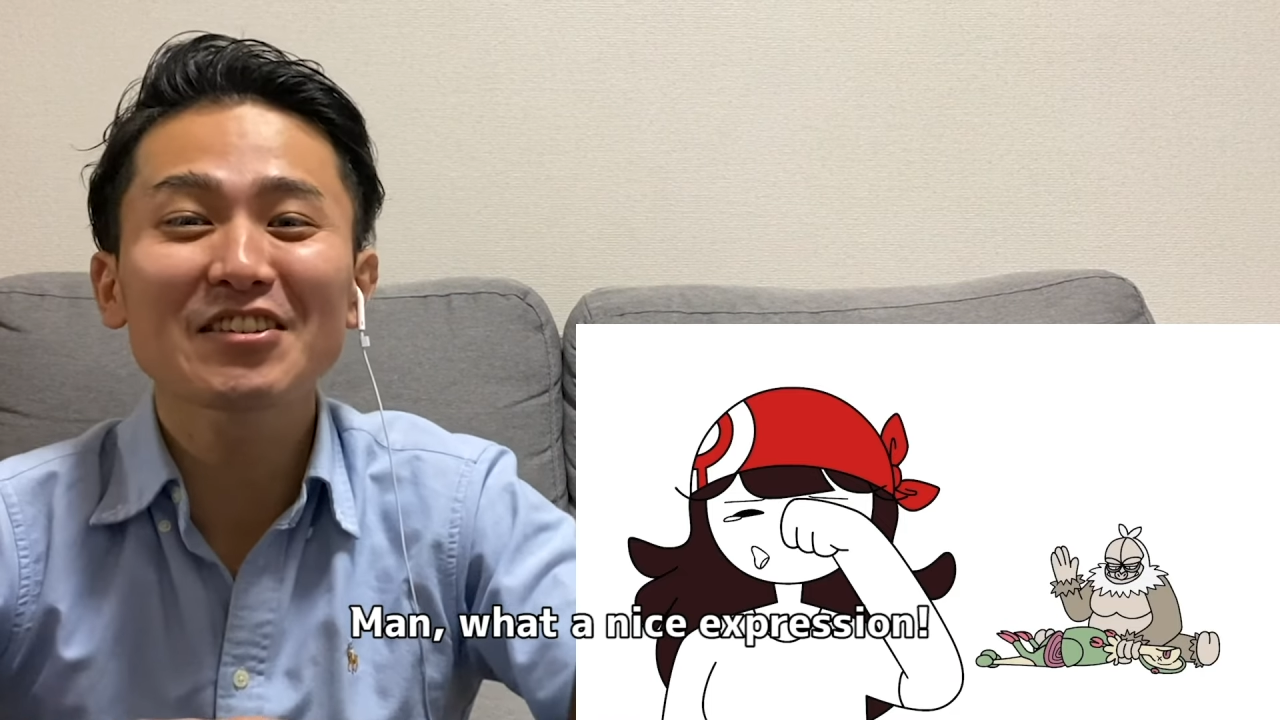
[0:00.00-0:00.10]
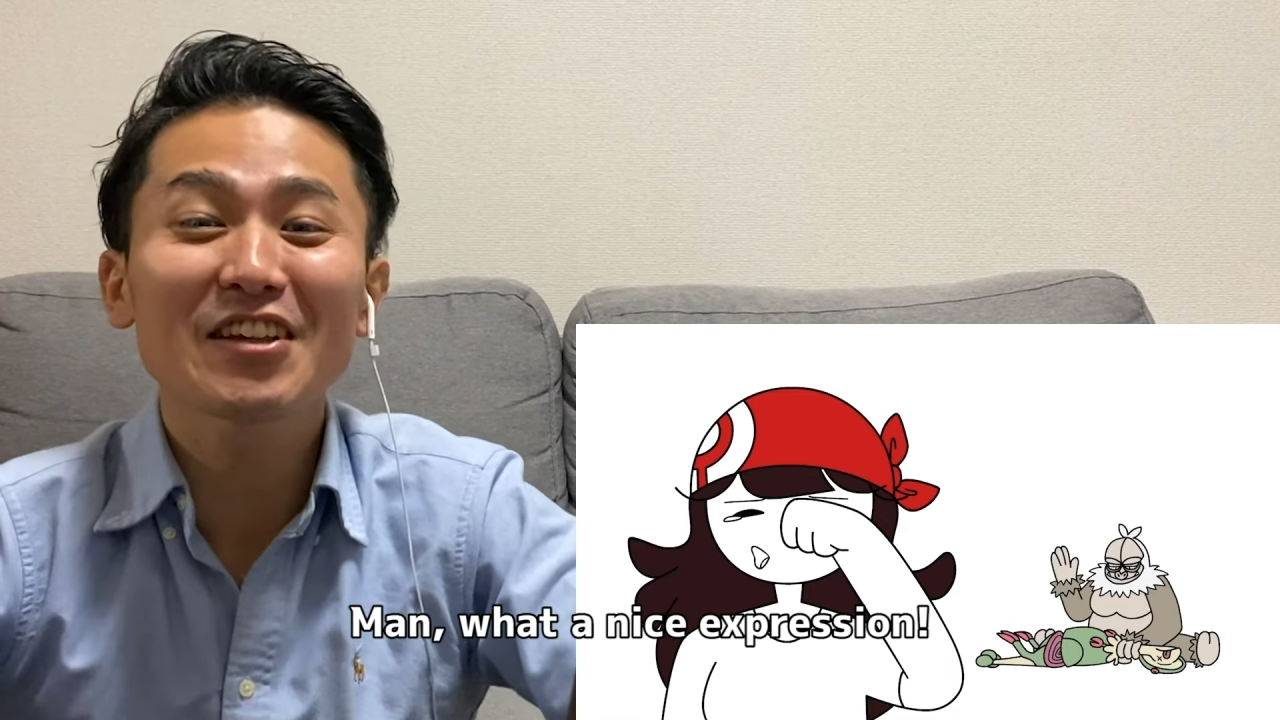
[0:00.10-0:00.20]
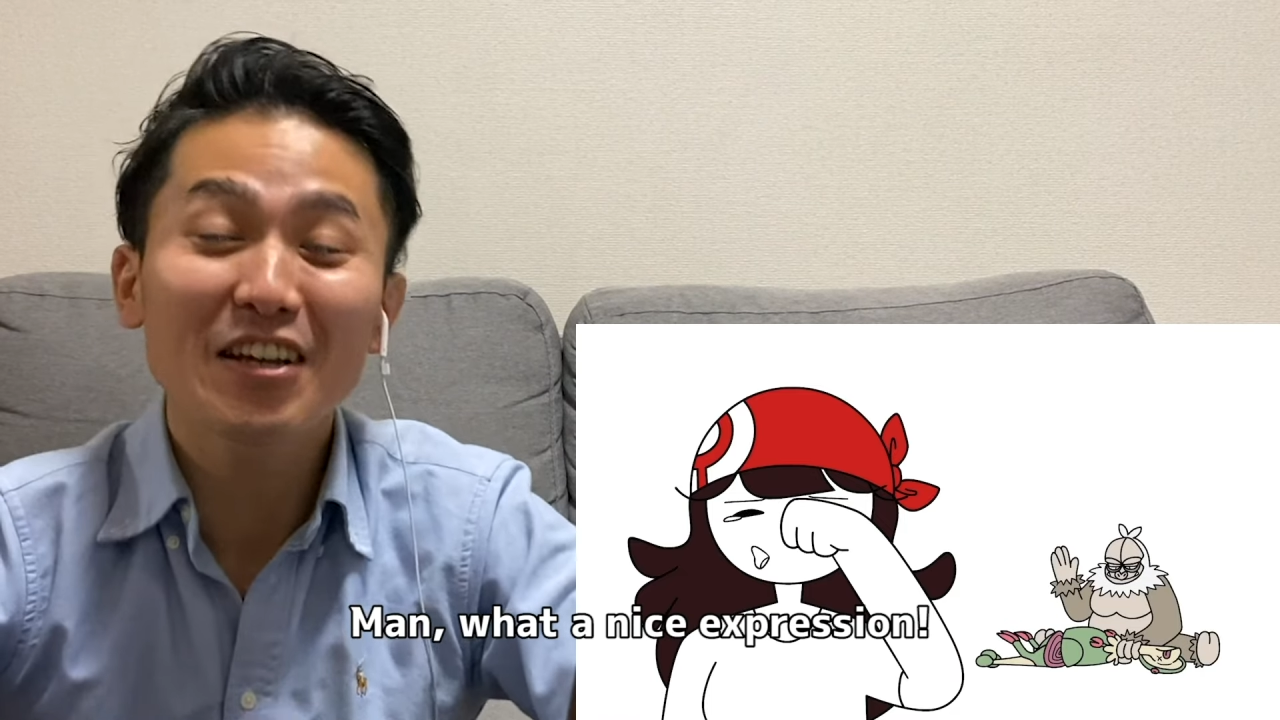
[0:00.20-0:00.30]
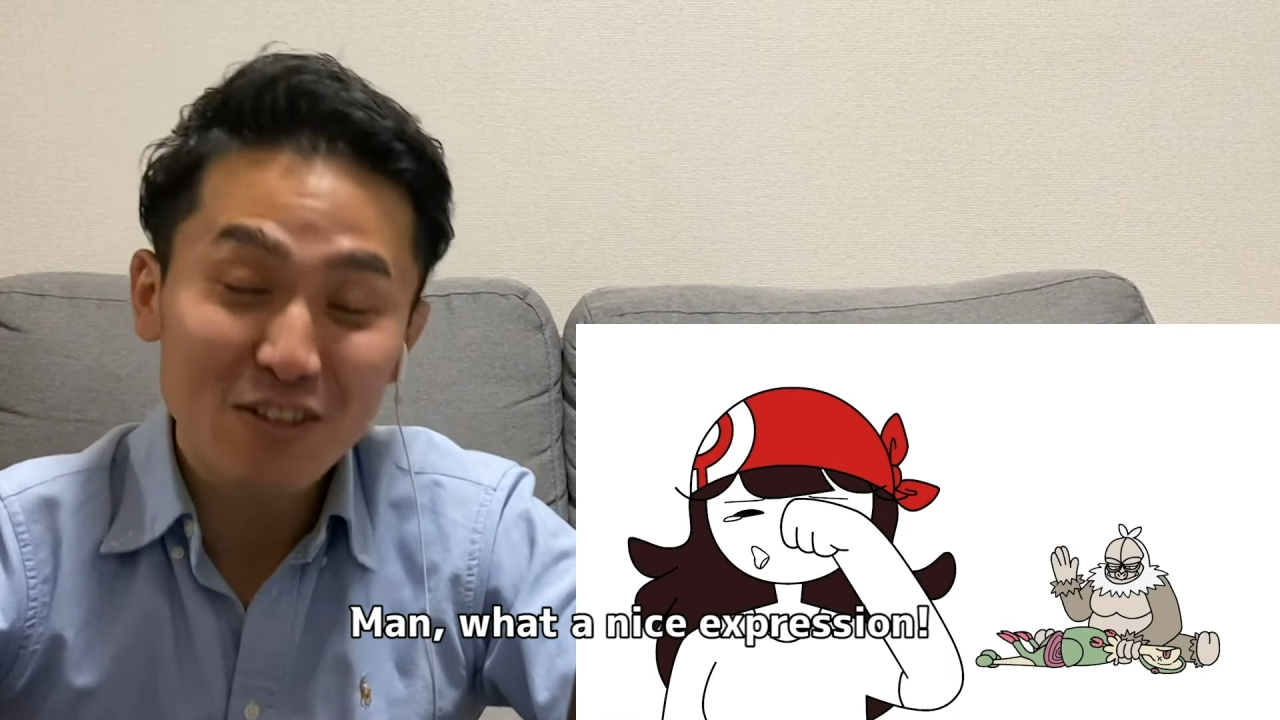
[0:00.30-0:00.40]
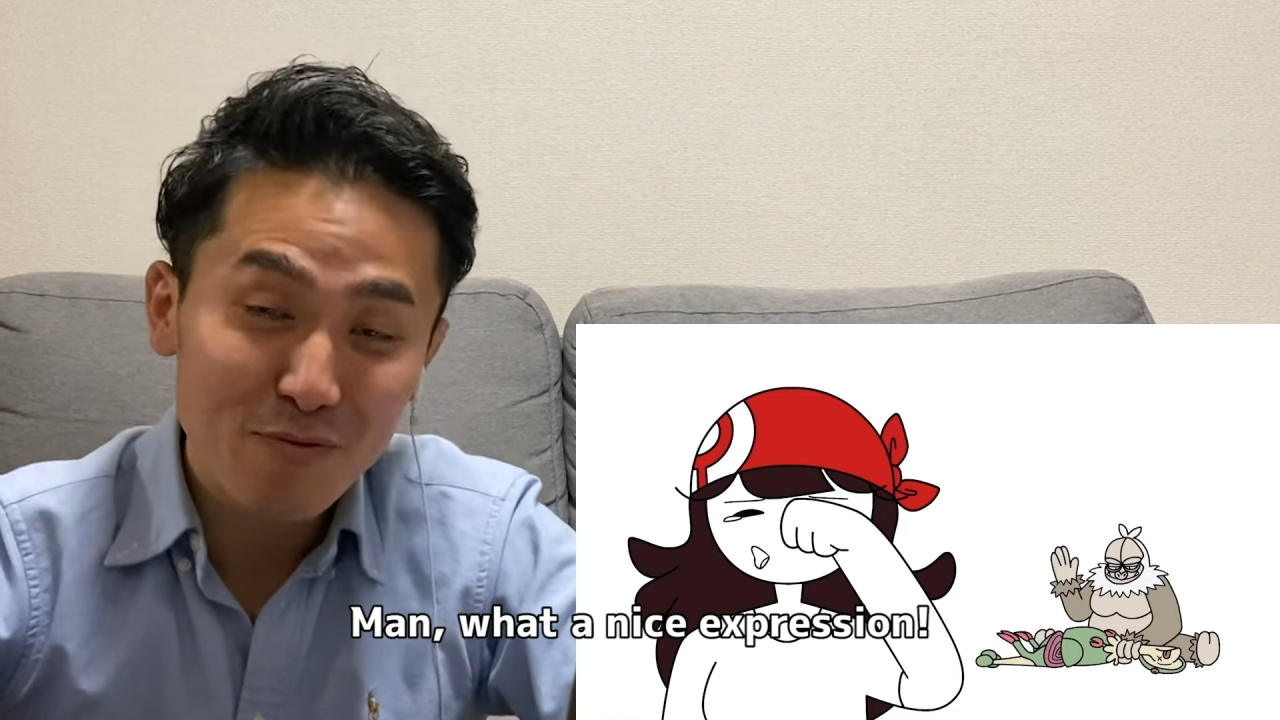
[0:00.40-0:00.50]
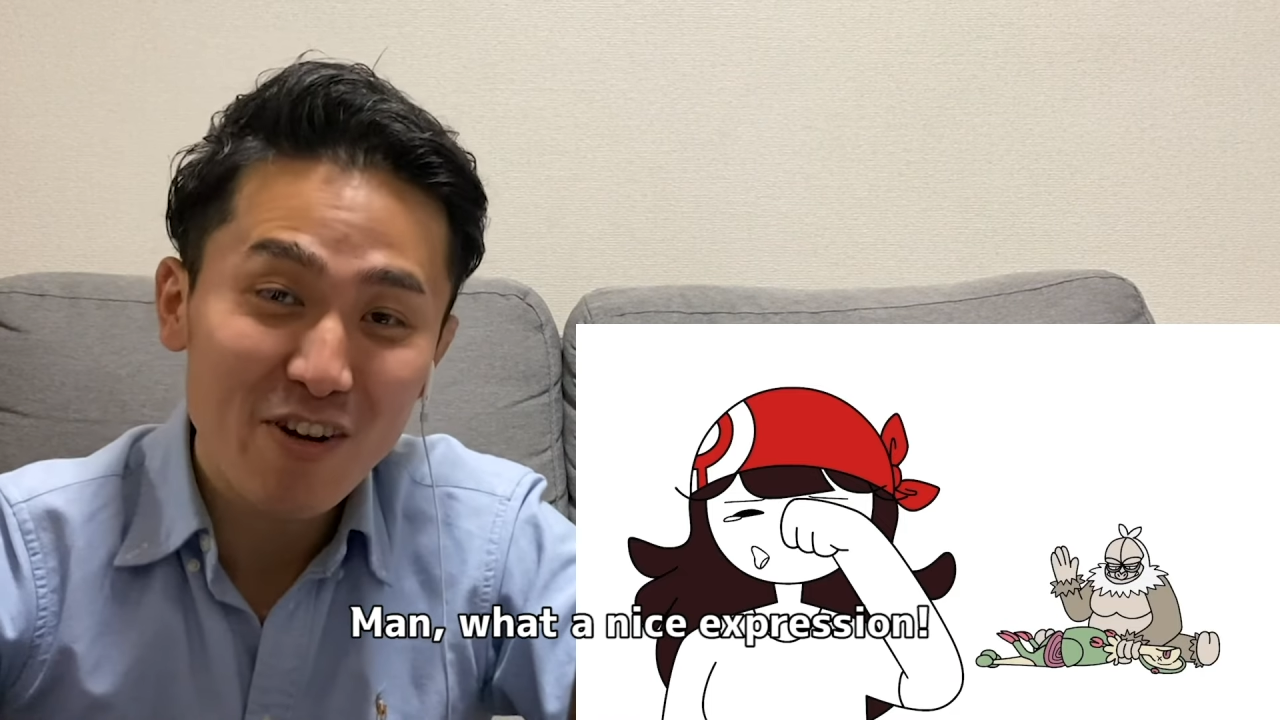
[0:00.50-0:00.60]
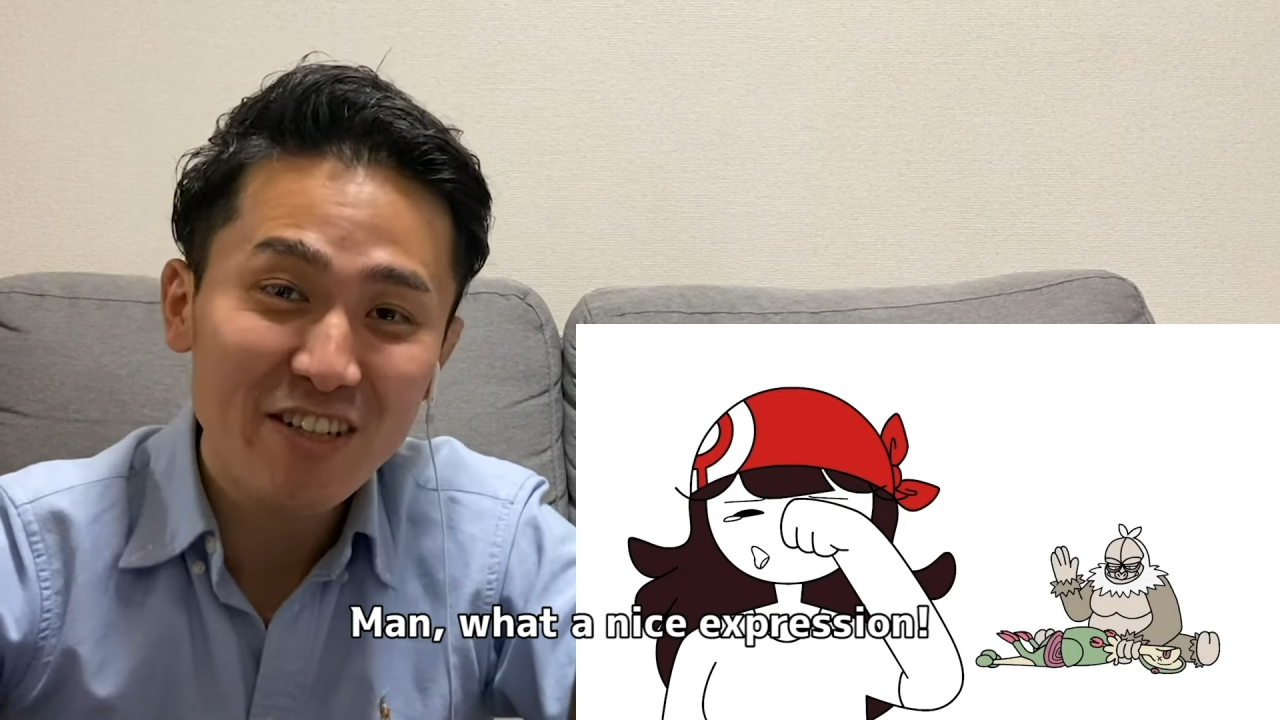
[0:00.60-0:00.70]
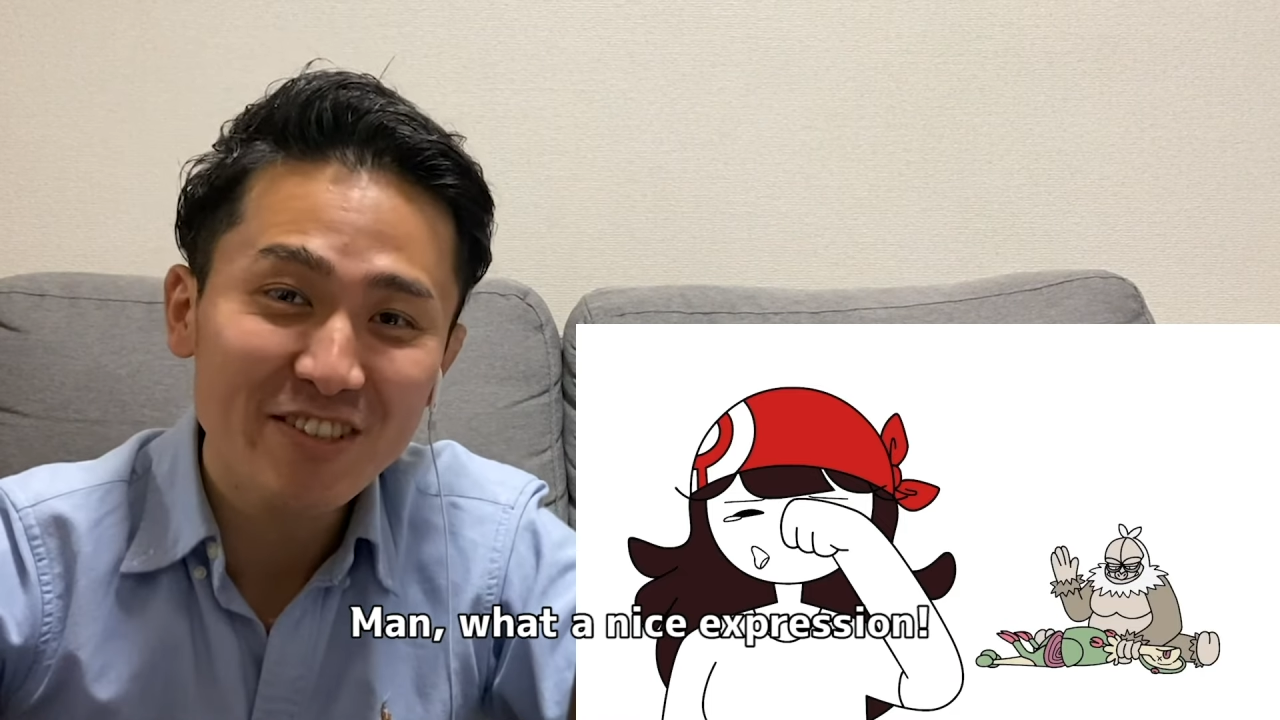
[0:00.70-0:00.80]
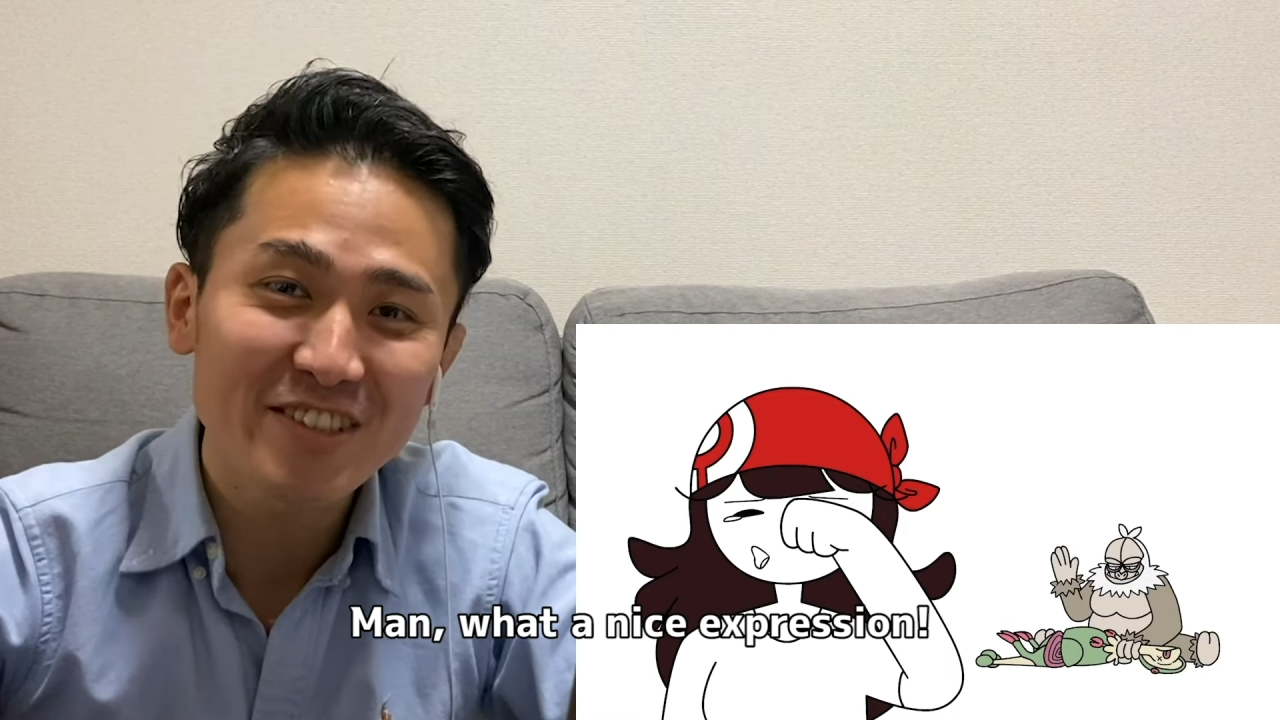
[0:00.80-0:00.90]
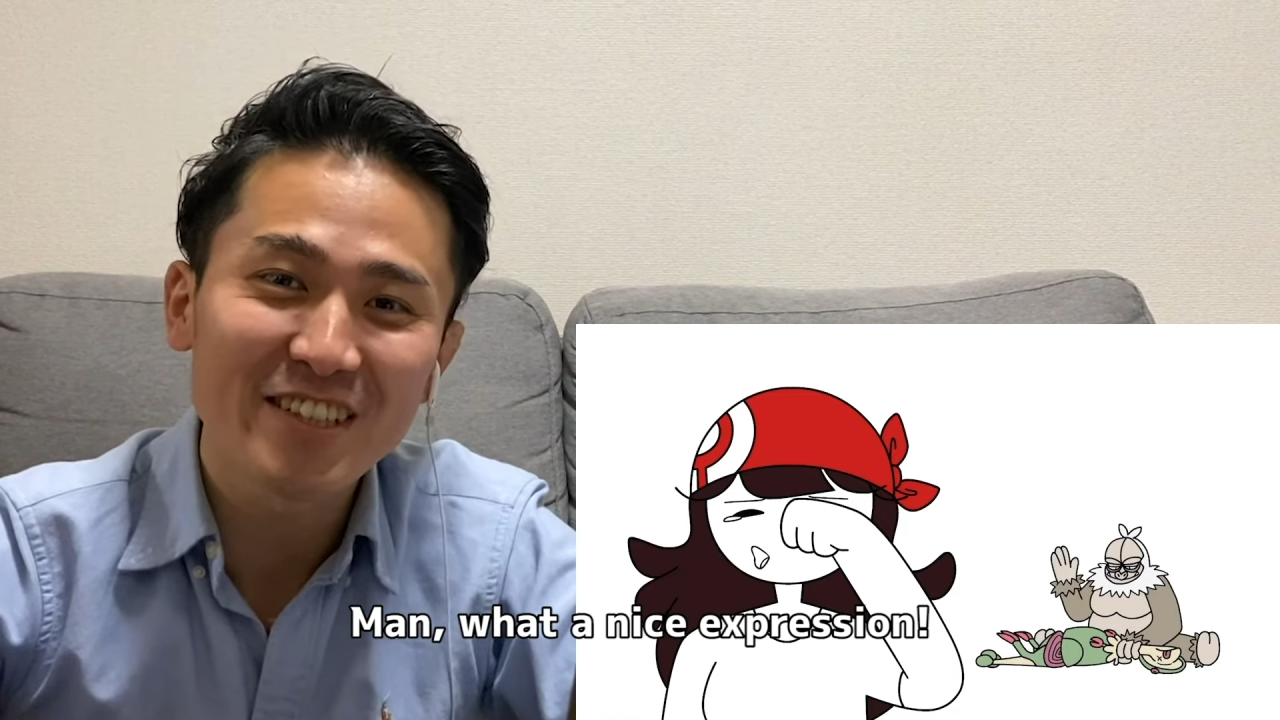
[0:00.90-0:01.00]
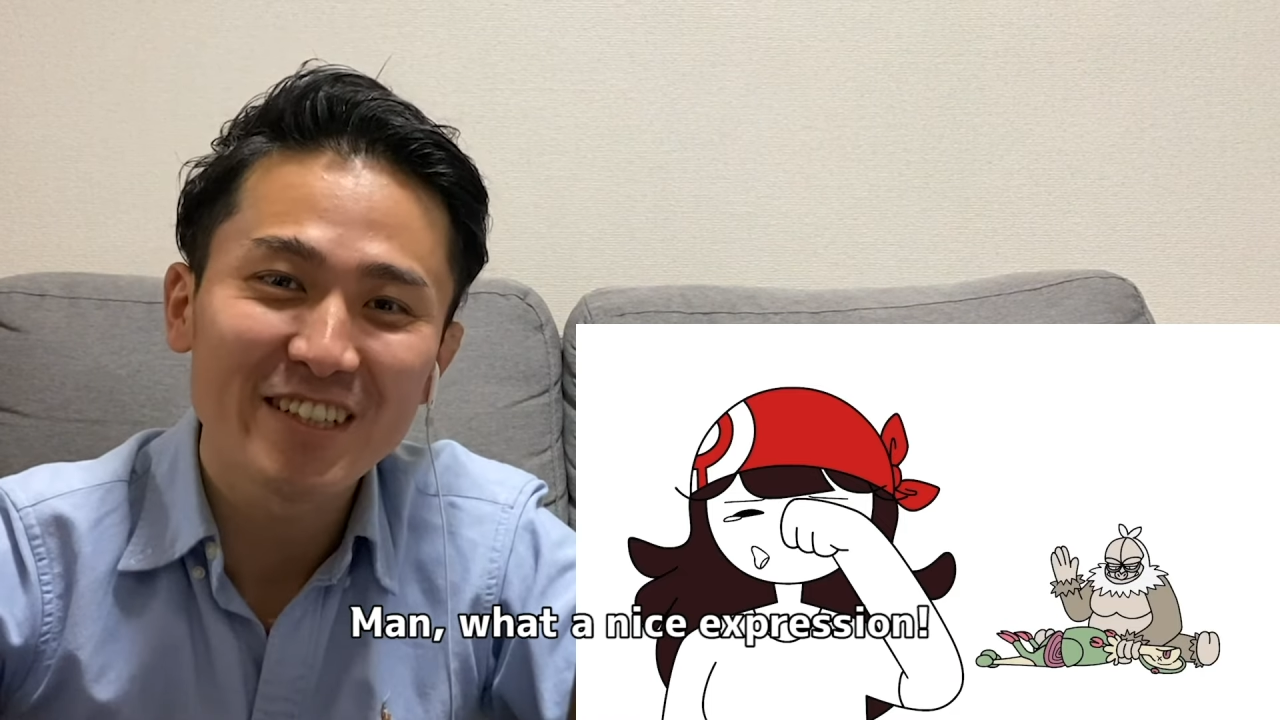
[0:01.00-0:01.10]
expression.